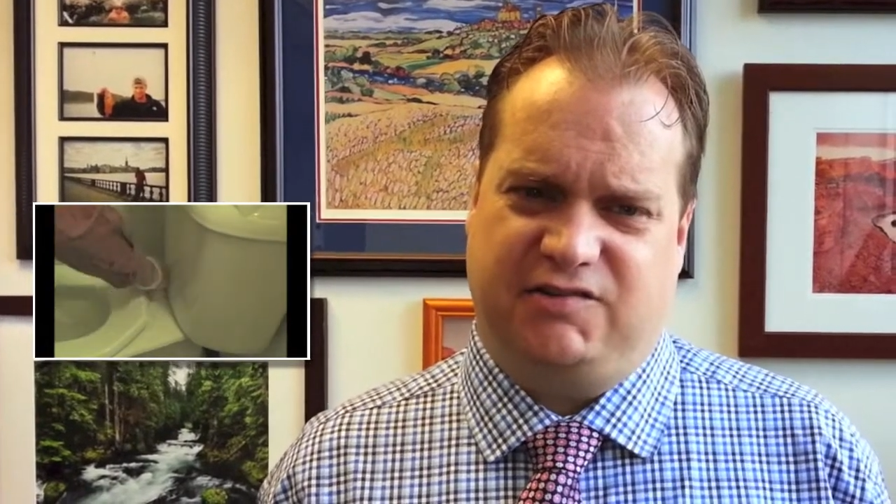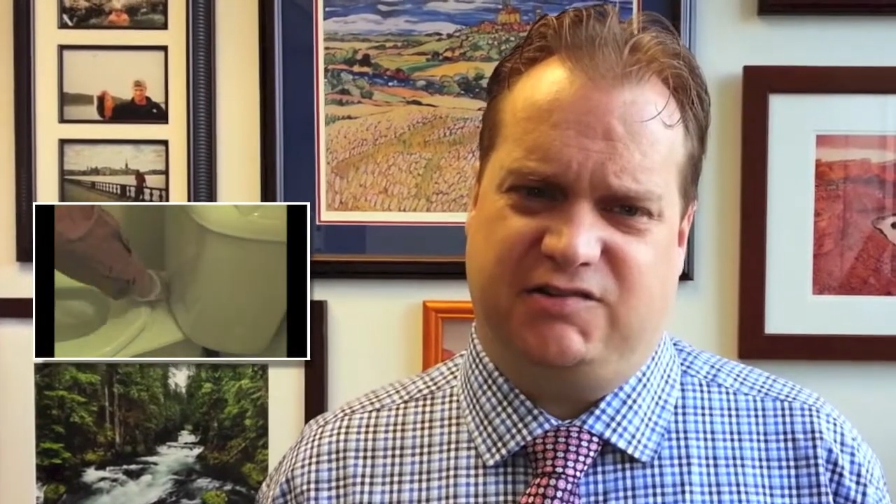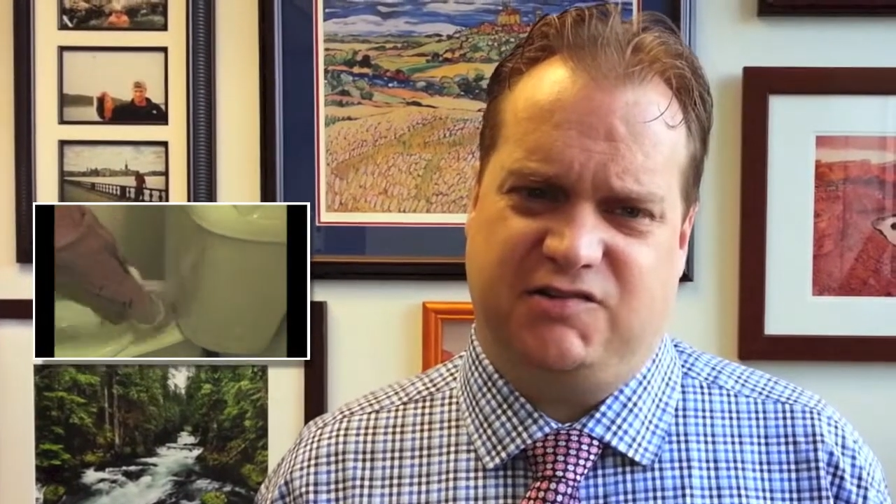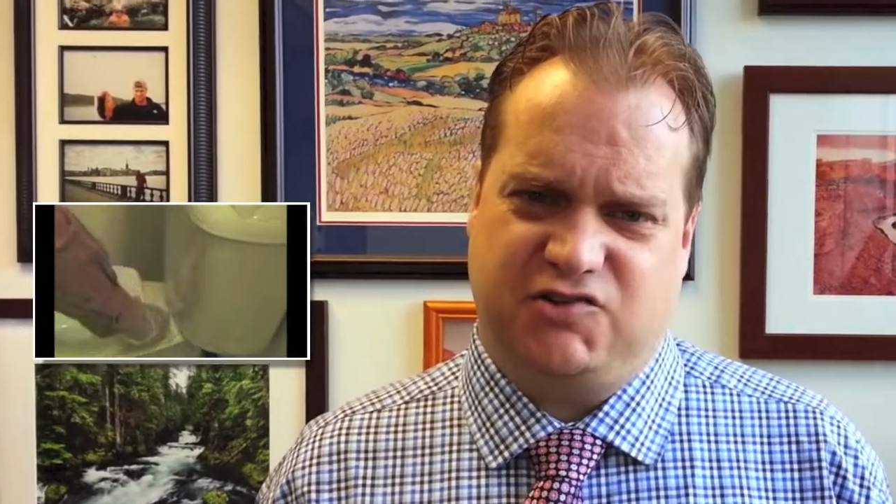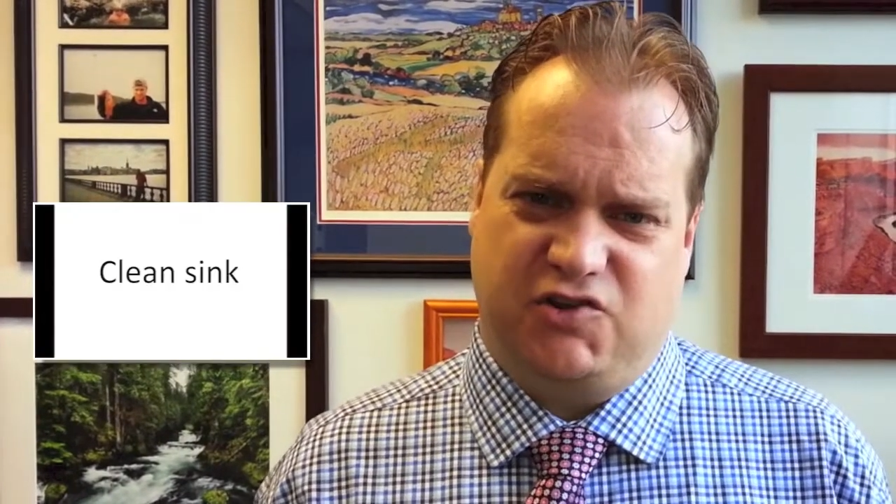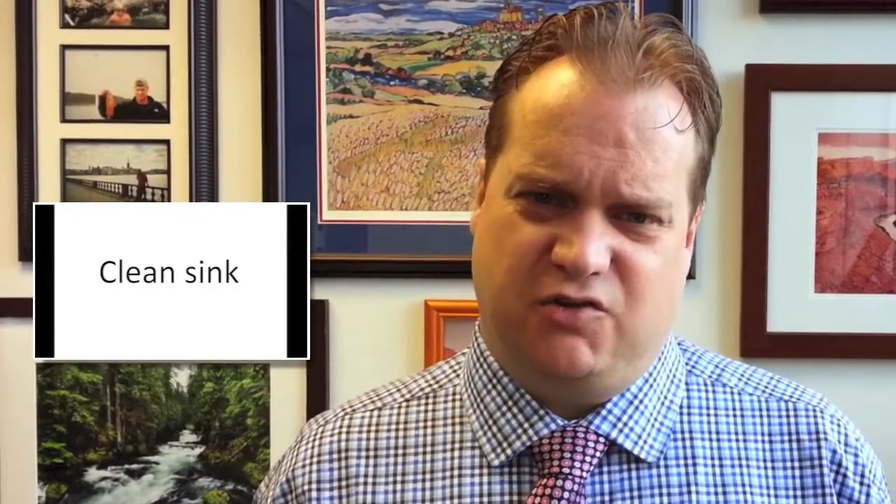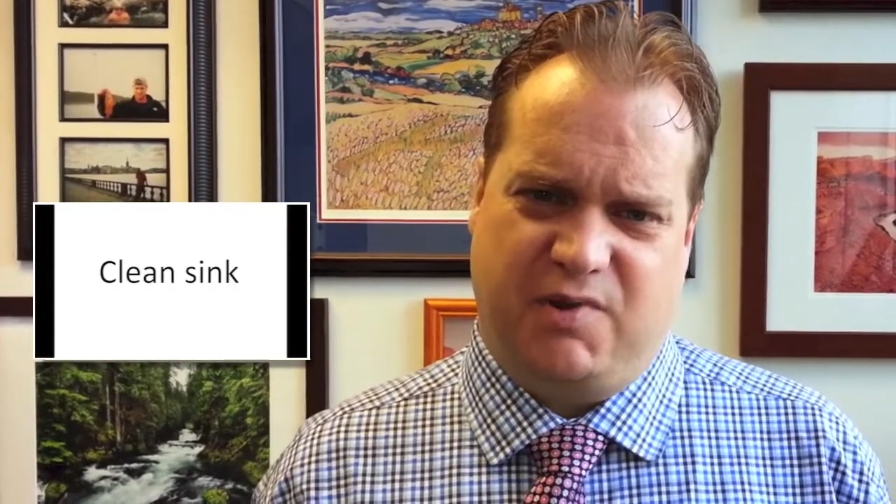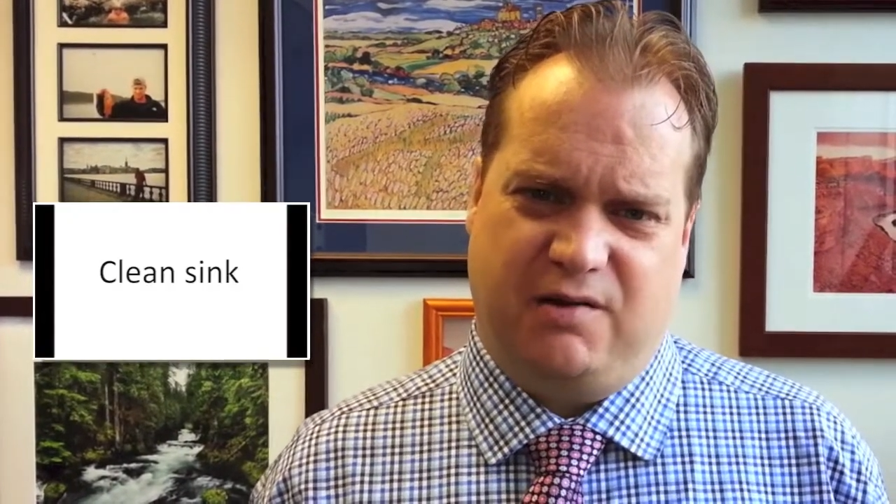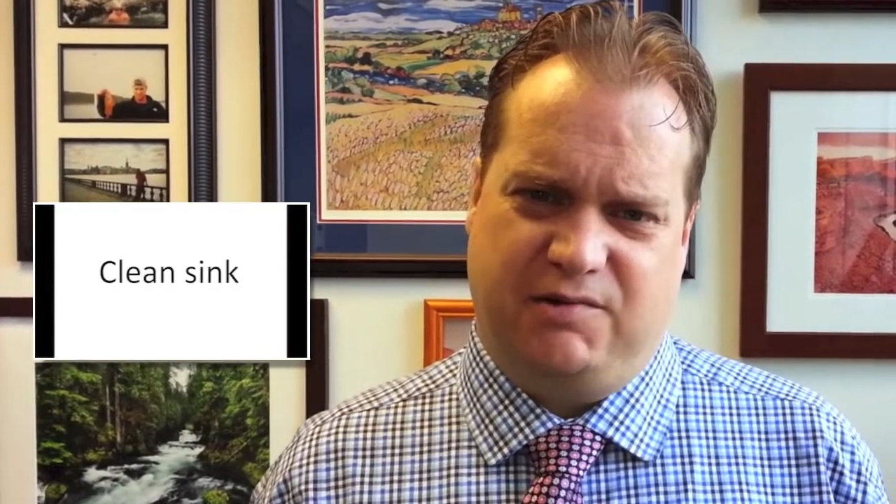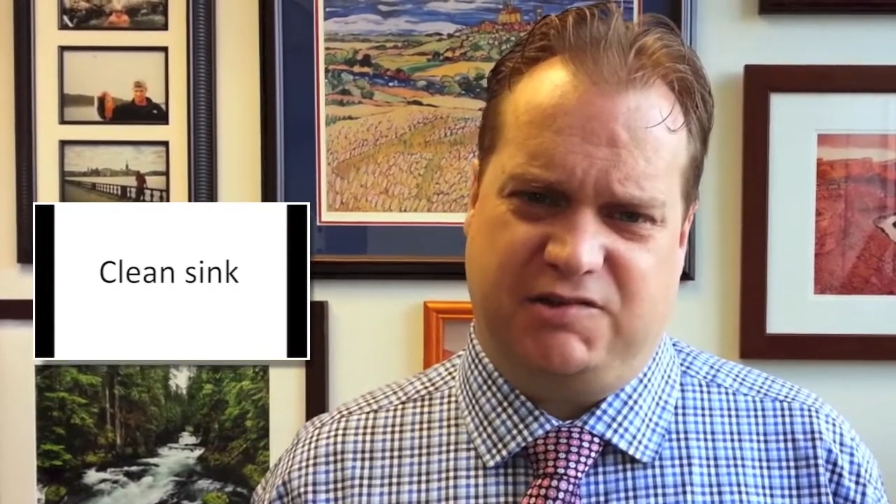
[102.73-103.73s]
So you'll
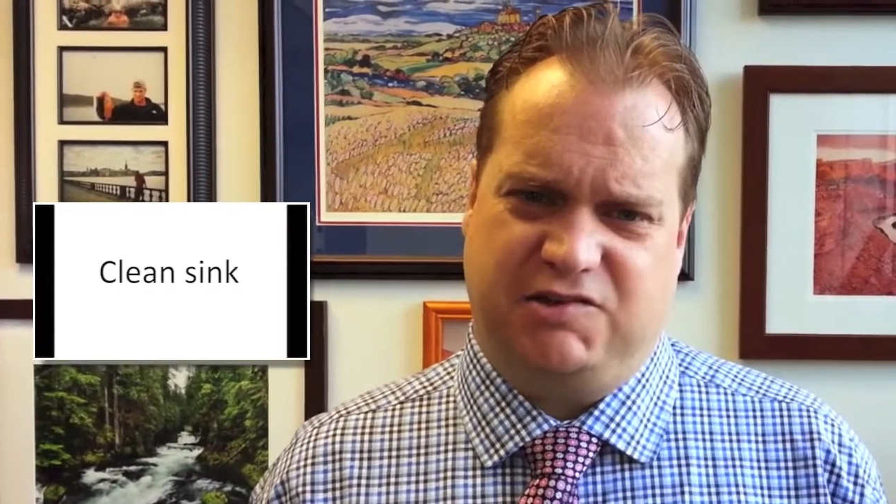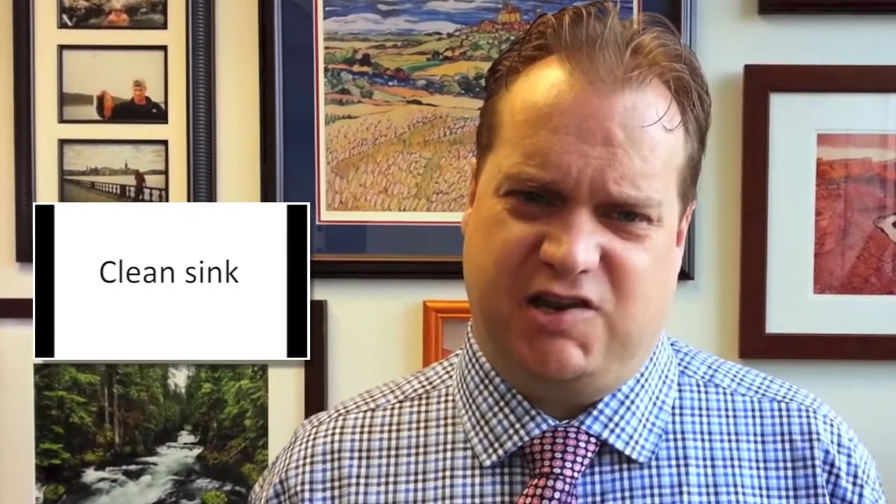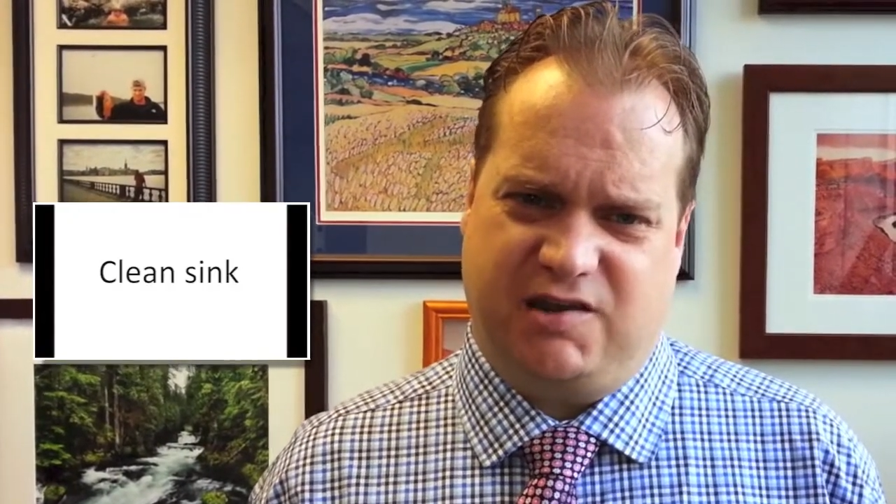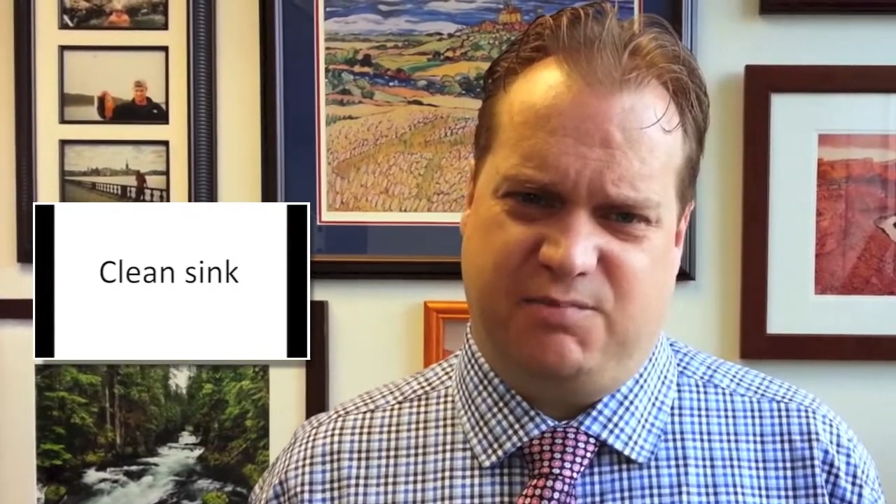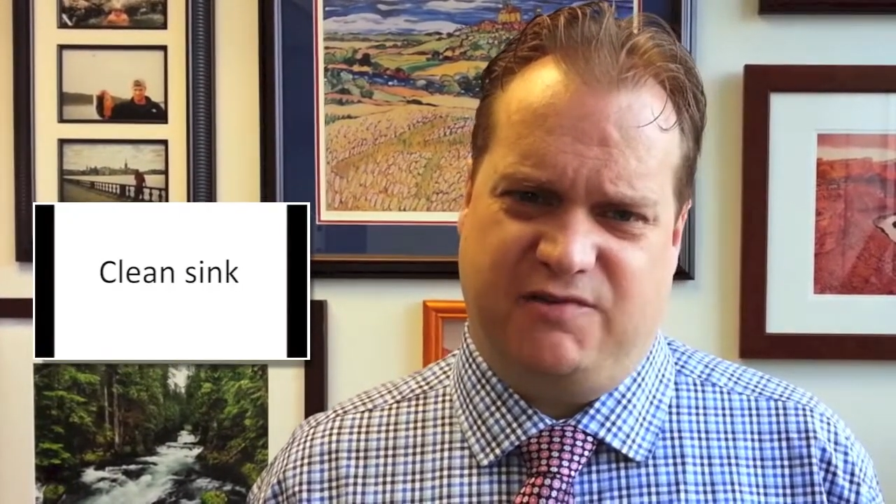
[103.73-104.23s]
be able to check